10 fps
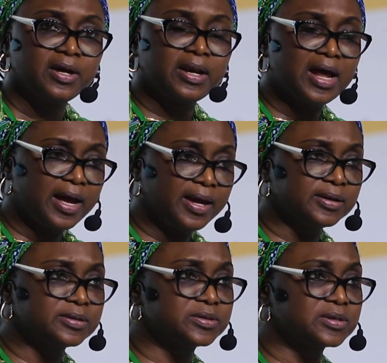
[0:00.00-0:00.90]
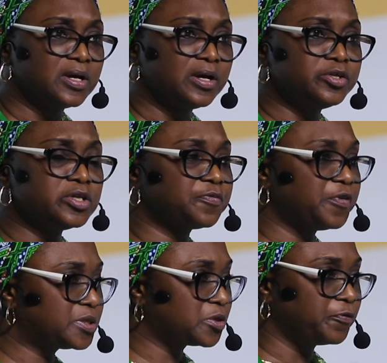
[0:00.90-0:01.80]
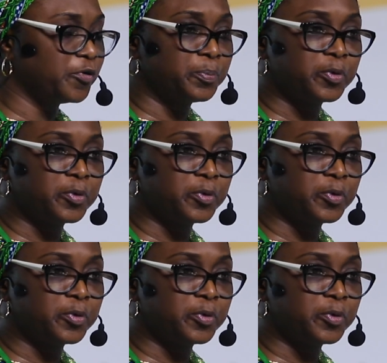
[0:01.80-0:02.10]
clients just first of all